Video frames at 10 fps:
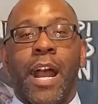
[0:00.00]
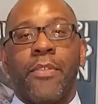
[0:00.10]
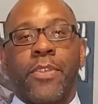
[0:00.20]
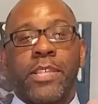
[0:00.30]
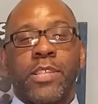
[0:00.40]

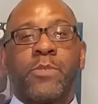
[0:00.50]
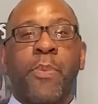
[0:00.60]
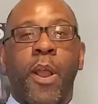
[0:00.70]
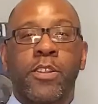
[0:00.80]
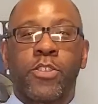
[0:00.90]
This is
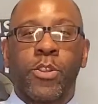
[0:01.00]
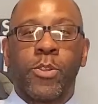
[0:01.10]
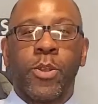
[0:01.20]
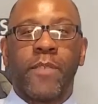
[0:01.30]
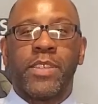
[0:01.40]
Part
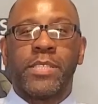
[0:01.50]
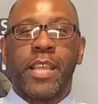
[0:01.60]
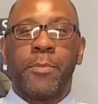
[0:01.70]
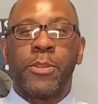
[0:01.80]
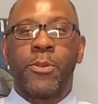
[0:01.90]
2 of the
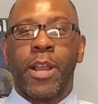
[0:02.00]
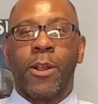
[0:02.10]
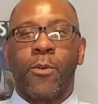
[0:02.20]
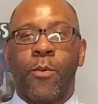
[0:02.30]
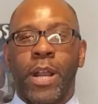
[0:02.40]

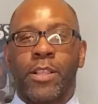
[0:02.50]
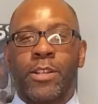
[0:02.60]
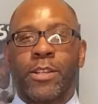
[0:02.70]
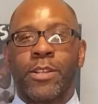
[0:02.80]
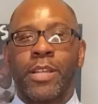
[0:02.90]
W.L.
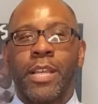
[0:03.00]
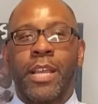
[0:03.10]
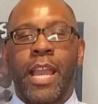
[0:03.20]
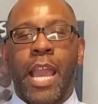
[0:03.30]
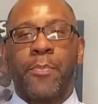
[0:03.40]
Weller
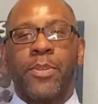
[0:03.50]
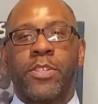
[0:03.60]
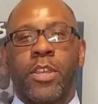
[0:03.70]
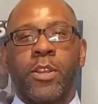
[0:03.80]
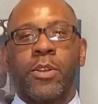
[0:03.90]

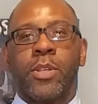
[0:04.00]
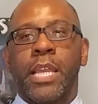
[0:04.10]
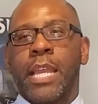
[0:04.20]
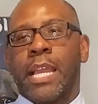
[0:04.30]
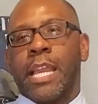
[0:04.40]

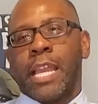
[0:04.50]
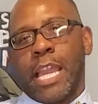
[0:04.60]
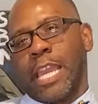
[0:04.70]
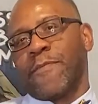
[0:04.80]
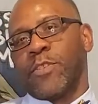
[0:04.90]
episode.
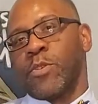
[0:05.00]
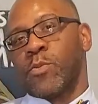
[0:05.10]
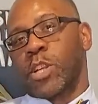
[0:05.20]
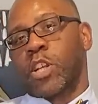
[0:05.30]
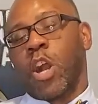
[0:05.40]
If you
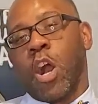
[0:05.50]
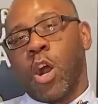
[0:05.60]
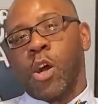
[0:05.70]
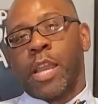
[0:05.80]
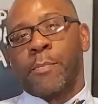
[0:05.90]

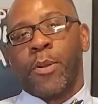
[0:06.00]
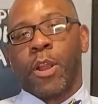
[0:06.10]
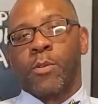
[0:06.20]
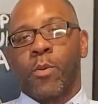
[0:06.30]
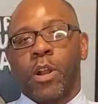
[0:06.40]
recall, in
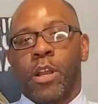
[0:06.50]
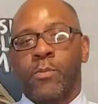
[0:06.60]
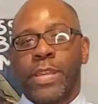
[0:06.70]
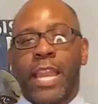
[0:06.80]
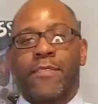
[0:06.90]
Part 1,
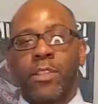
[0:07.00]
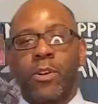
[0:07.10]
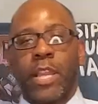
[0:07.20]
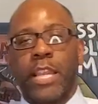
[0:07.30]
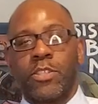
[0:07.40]
we gave a
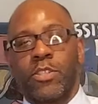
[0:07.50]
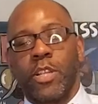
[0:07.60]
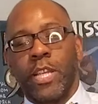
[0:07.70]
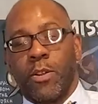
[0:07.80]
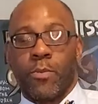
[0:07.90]
little
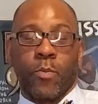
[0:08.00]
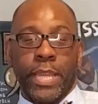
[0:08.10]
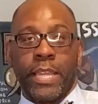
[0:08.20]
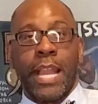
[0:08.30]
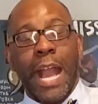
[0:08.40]
history,
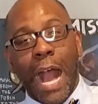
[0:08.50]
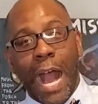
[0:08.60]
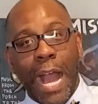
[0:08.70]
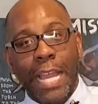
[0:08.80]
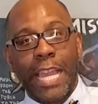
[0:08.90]

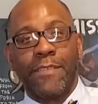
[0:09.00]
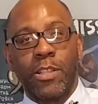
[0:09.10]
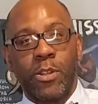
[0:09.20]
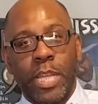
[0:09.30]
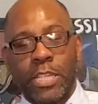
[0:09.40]
I gave a
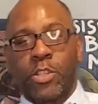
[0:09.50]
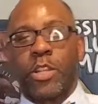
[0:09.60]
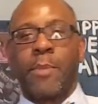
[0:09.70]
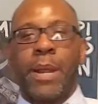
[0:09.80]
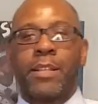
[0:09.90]
little
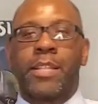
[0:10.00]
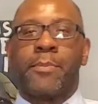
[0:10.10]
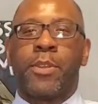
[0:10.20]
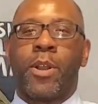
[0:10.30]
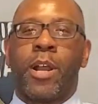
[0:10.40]
history about
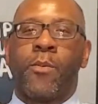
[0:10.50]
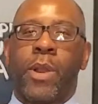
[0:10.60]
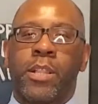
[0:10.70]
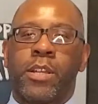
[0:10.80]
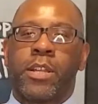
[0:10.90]
W.L.
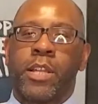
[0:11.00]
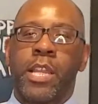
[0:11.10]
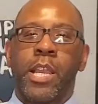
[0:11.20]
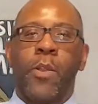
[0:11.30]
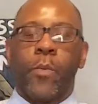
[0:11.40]
Weller.
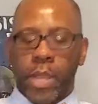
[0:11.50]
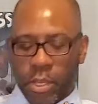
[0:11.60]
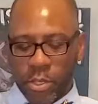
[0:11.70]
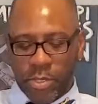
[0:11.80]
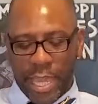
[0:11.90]
We
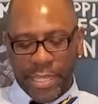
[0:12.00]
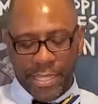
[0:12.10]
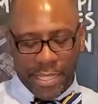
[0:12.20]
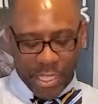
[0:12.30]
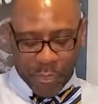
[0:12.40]
also
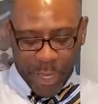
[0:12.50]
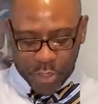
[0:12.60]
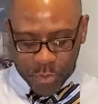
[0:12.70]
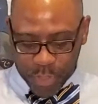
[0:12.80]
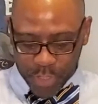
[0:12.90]
tasted the
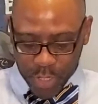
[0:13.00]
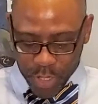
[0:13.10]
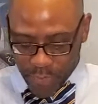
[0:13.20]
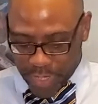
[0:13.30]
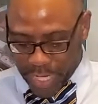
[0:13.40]
Special
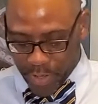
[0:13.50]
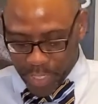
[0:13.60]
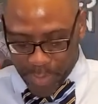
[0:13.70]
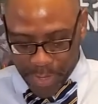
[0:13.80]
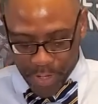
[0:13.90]
Reserve here
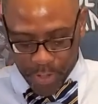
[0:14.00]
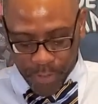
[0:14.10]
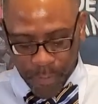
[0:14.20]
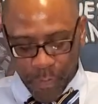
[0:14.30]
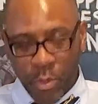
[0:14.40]
in the
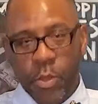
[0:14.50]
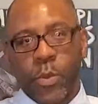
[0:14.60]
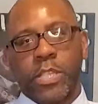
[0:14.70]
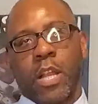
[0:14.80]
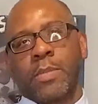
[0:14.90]
middle.
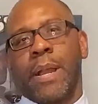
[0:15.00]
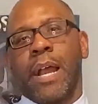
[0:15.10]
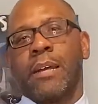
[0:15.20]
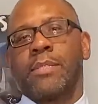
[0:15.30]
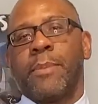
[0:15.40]
We talked about
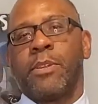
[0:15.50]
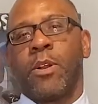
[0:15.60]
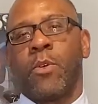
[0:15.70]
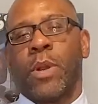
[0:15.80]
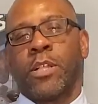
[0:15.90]
how
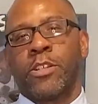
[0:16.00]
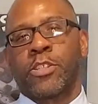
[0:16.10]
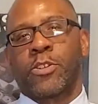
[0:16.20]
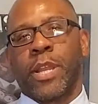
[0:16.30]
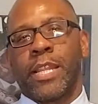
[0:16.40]
W.L. Weller is
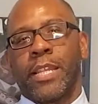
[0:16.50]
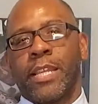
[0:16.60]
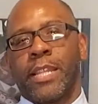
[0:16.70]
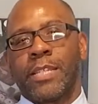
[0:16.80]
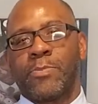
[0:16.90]

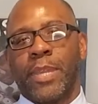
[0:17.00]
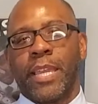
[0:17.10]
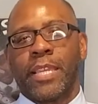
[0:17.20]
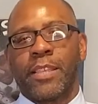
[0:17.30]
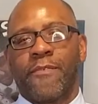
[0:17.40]
credited as
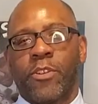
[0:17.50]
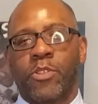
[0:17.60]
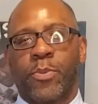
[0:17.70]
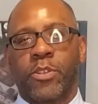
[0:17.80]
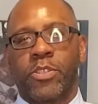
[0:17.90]
being the
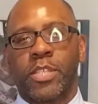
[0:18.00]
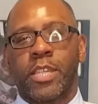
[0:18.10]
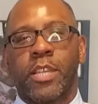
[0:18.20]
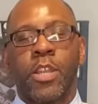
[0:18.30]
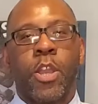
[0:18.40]
first person
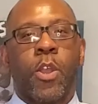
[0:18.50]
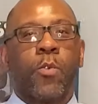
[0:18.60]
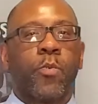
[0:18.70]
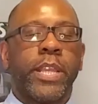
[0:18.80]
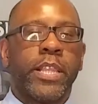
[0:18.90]
to
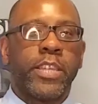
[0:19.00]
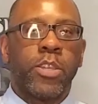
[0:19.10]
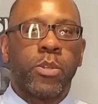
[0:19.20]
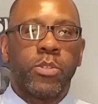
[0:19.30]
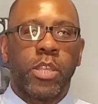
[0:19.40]
really
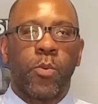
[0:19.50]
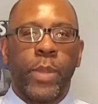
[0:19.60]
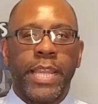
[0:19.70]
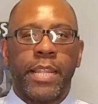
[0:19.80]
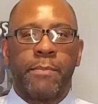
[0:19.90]
use the
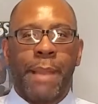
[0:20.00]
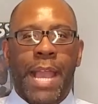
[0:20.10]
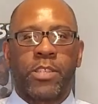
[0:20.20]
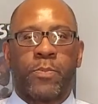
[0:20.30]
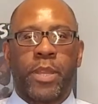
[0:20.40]
wheated
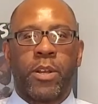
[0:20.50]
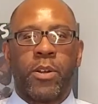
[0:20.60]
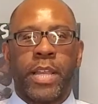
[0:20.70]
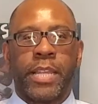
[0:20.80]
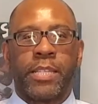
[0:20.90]
mash
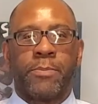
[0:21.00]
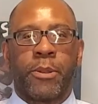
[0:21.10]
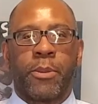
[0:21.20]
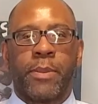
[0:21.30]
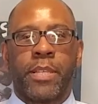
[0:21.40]
bill in his
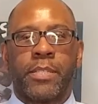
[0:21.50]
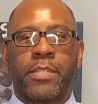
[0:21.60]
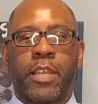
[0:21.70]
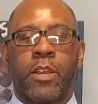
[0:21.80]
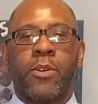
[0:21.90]
bourbons.
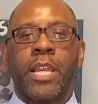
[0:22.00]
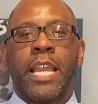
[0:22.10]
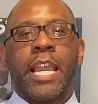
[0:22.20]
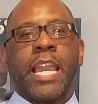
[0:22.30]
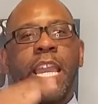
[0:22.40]
So
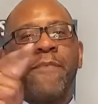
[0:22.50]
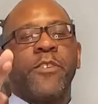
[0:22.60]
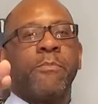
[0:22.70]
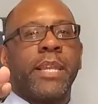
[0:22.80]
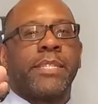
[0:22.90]
if
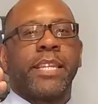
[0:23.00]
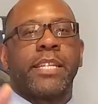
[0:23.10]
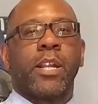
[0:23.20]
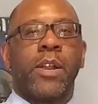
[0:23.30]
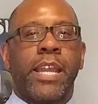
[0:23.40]
you missed it,
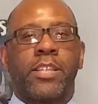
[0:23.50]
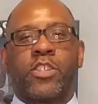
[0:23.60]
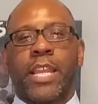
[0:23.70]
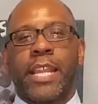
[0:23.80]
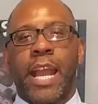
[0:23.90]
go ahead and
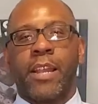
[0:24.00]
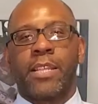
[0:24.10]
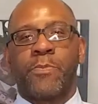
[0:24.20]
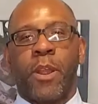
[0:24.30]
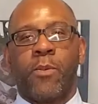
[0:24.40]
check it out.
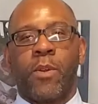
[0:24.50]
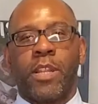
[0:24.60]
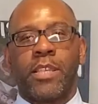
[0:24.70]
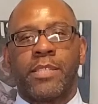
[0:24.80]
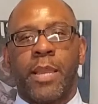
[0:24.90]
It's Part 1
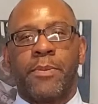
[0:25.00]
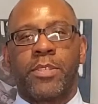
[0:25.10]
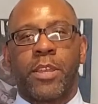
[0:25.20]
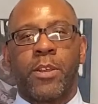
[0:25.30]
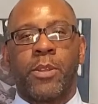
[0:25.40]
of this
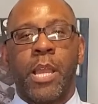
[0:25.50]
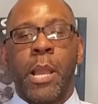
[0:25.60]
episode.